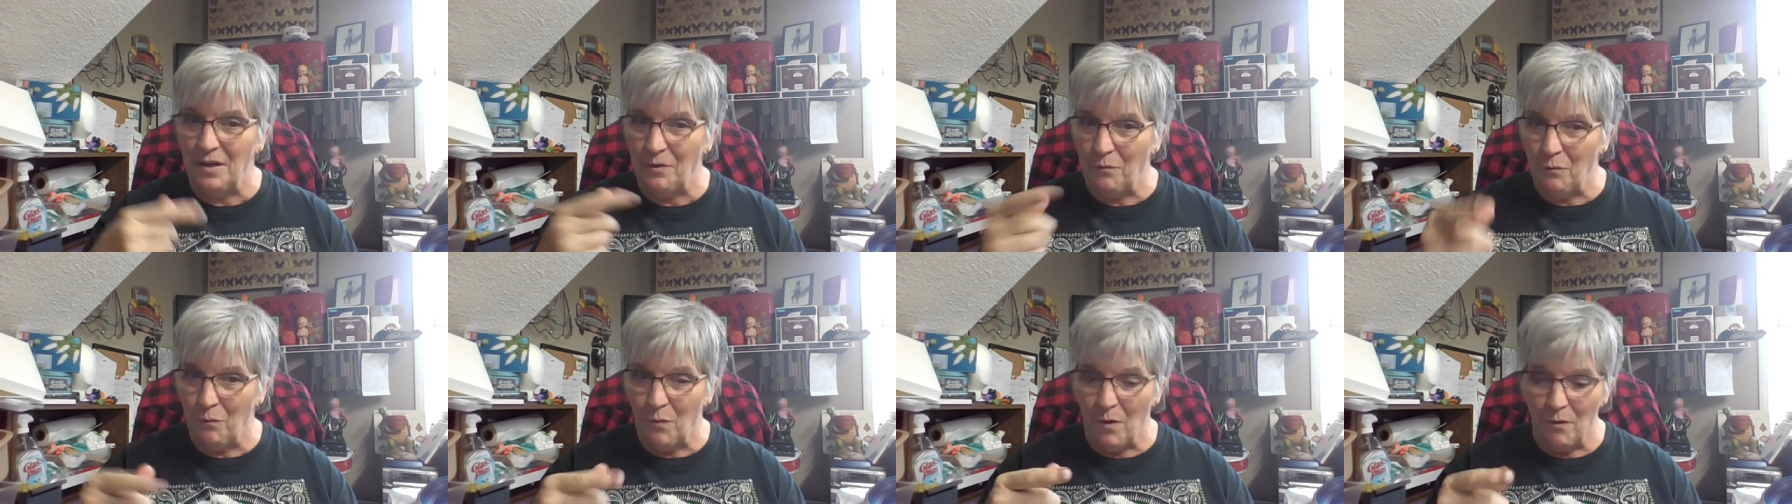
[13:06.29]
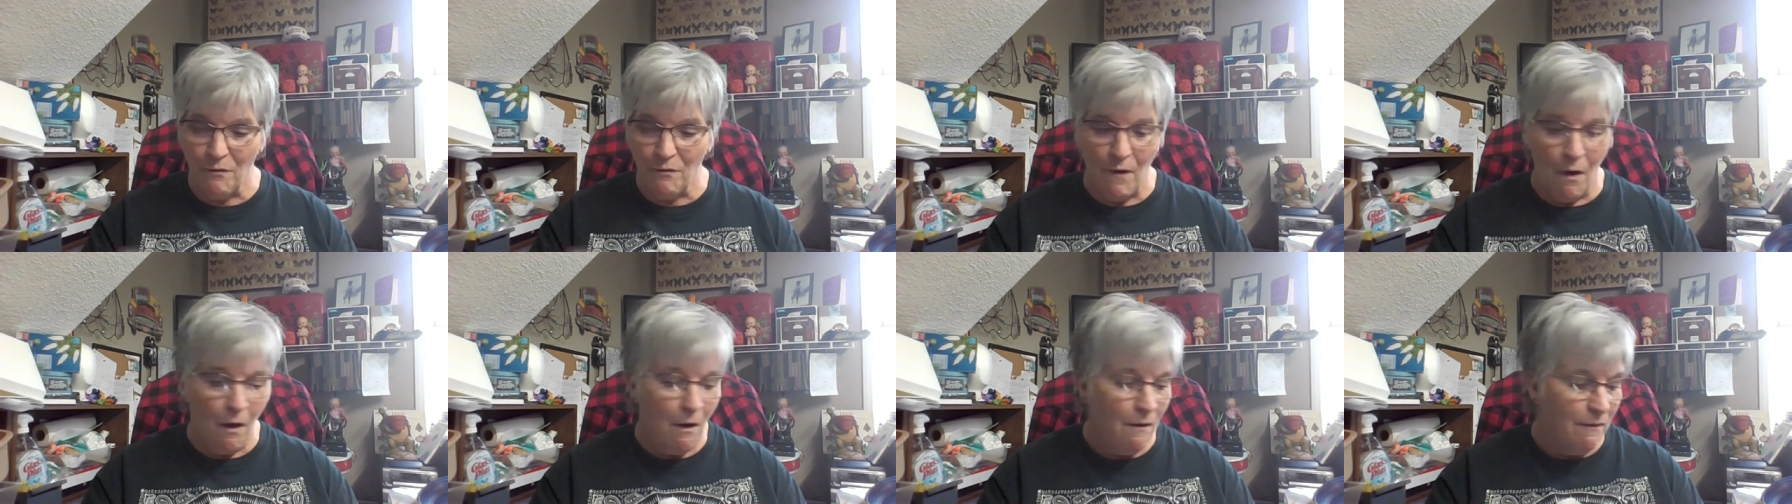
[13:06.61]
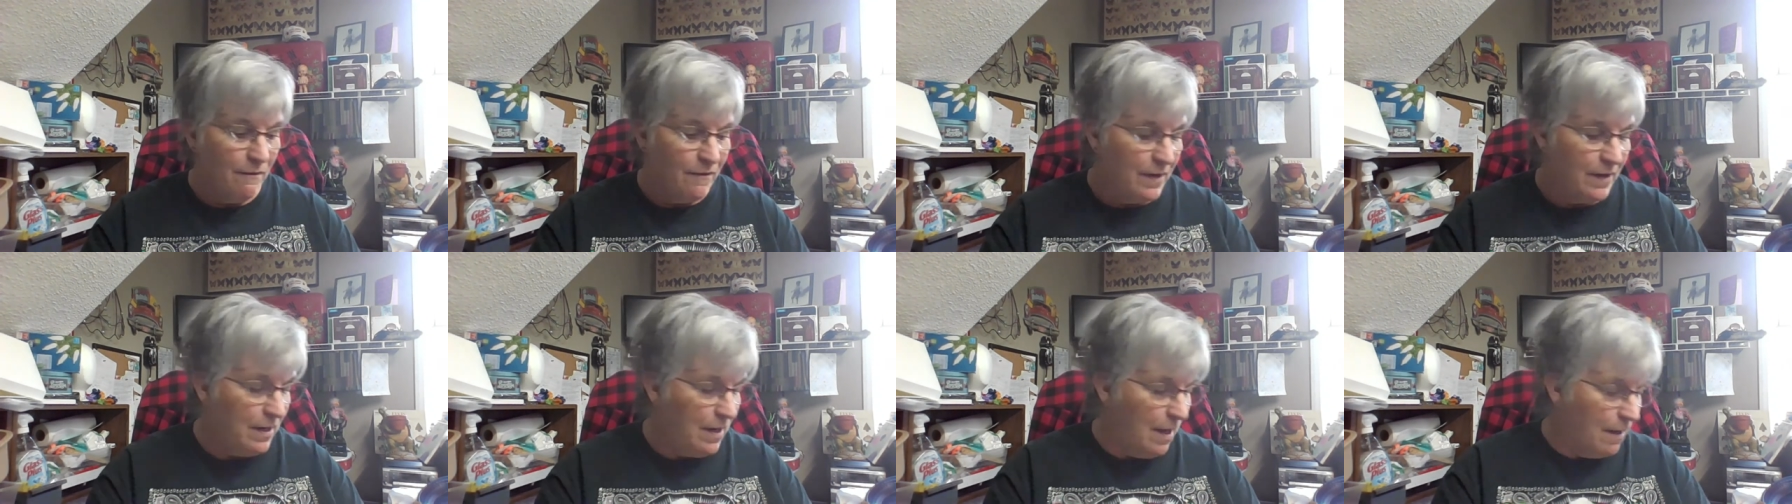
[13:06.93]
and
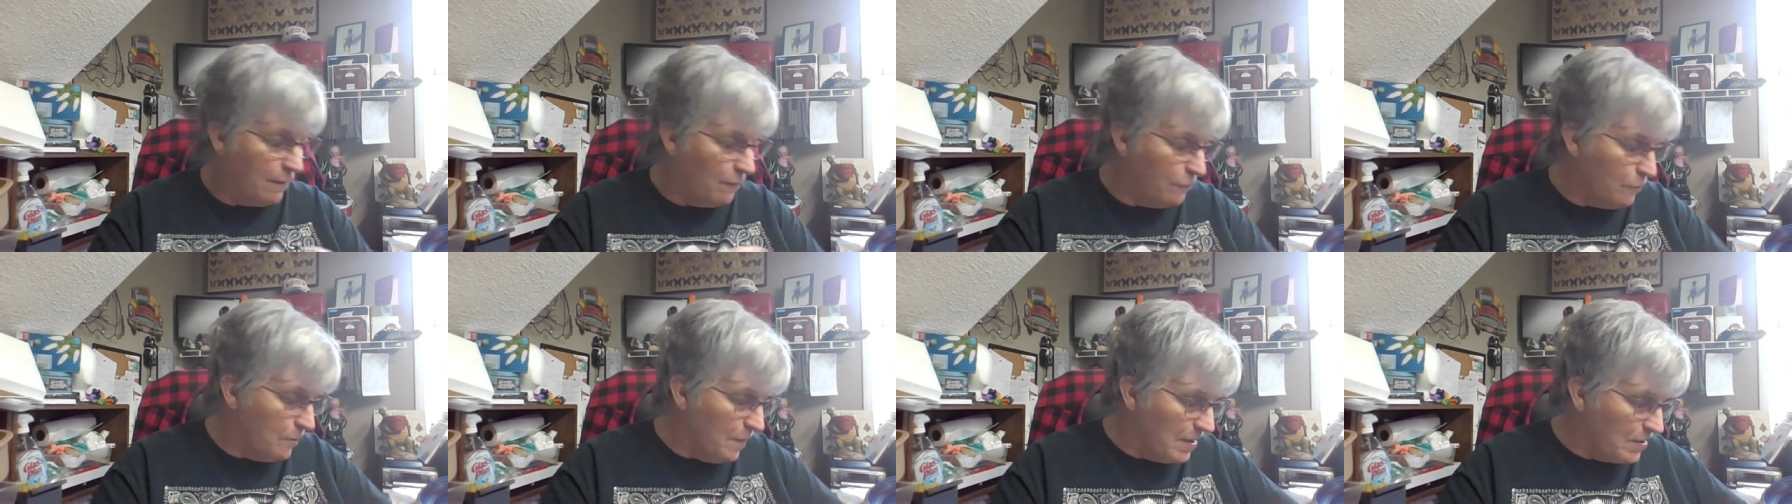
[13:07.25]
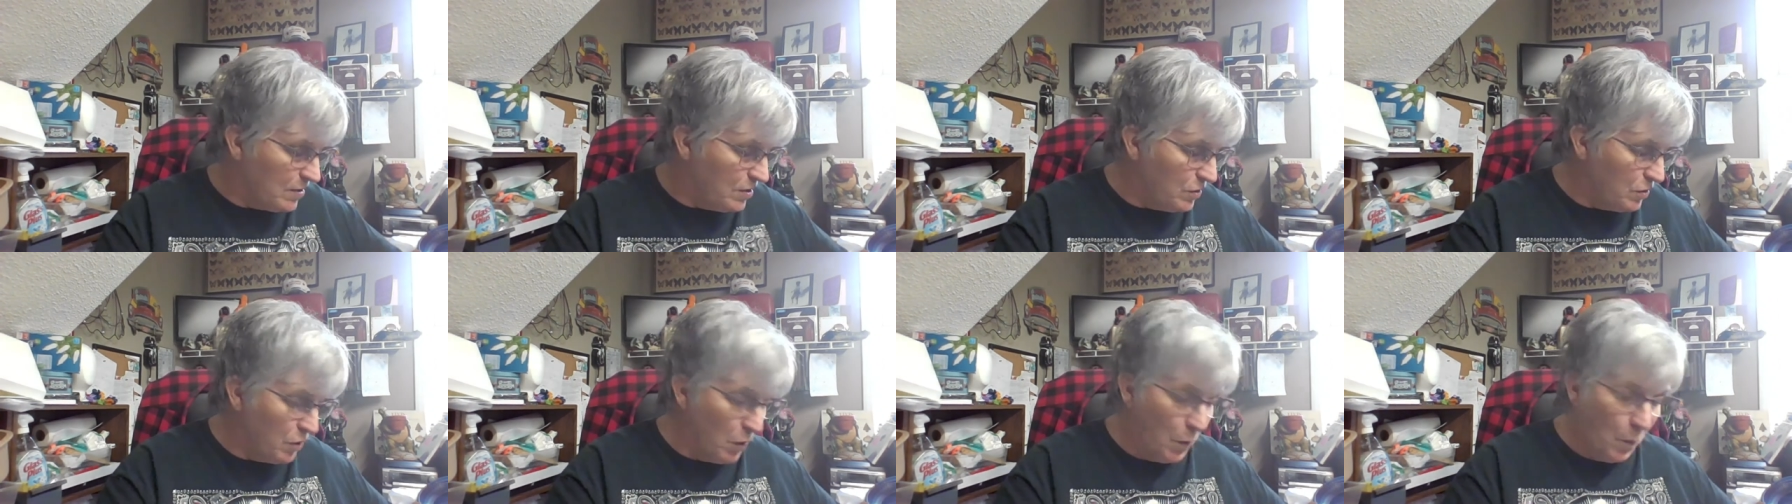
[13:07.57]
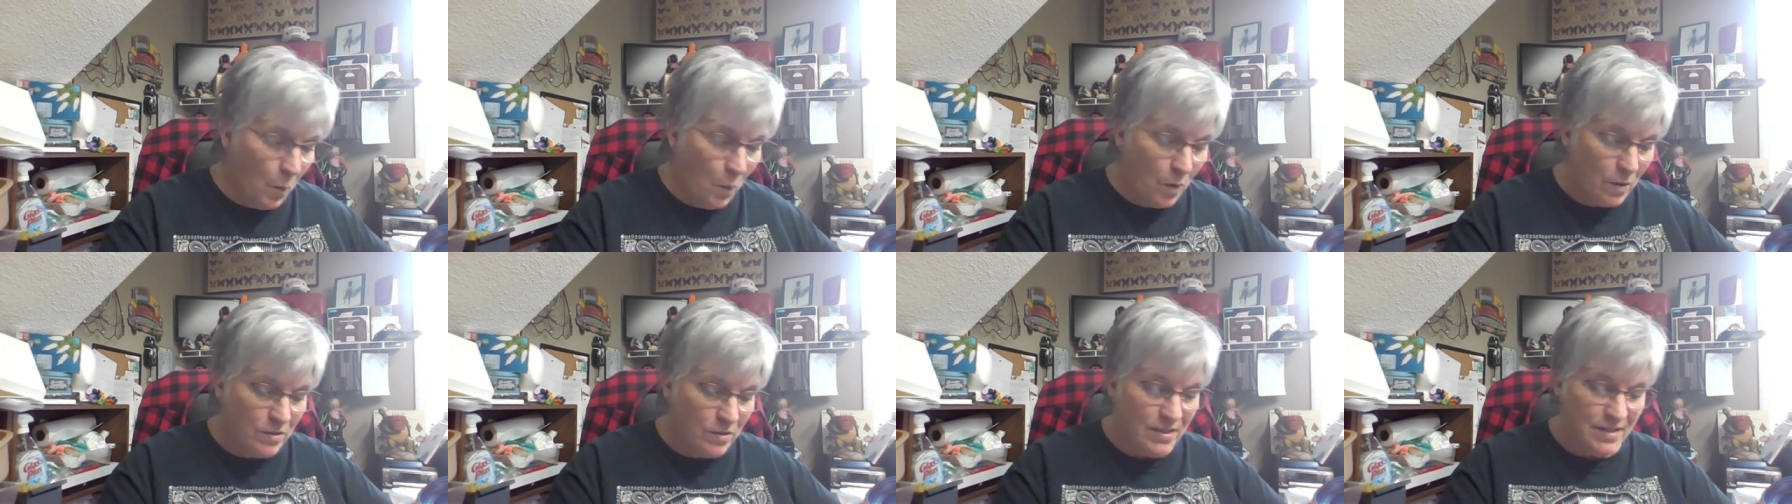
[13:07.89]
revolving out of my
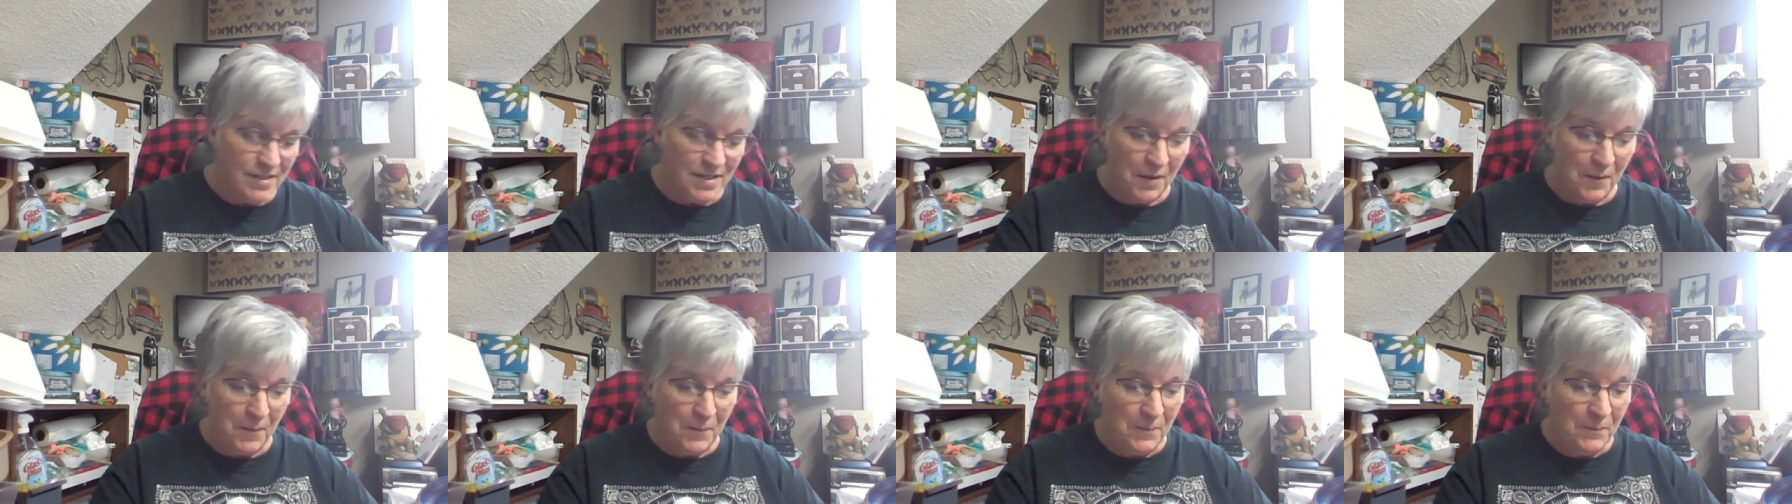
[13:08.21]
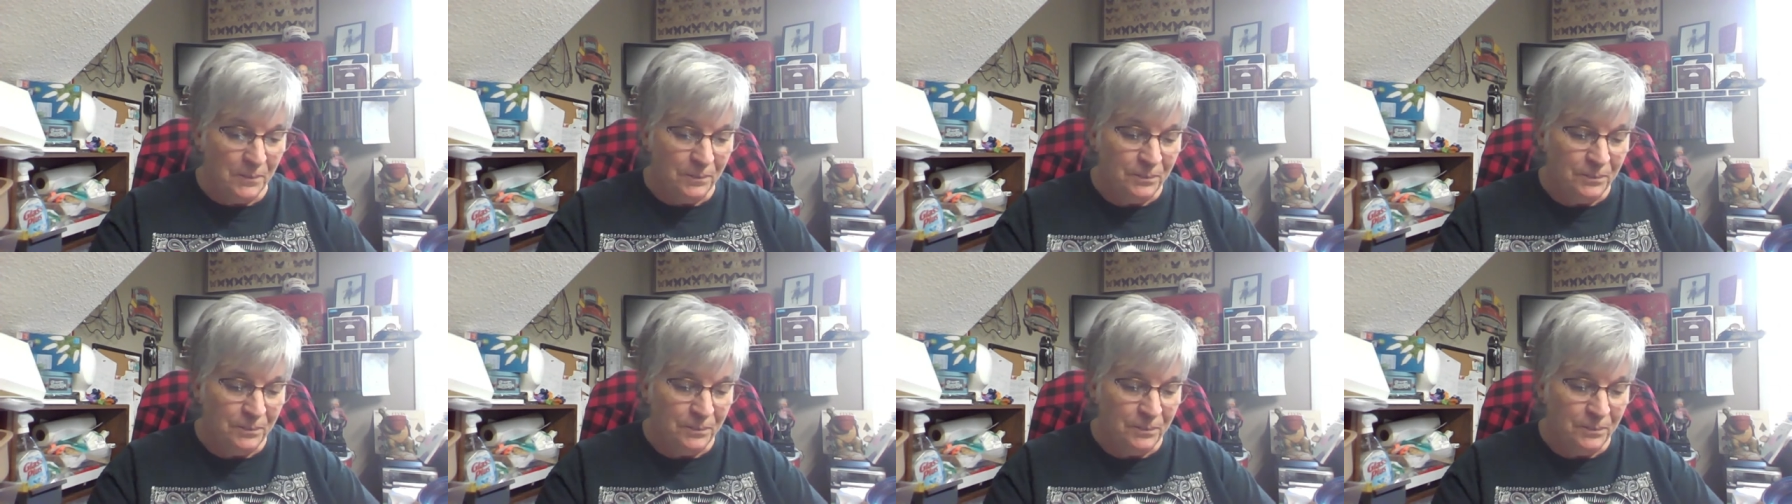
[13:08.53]
store. So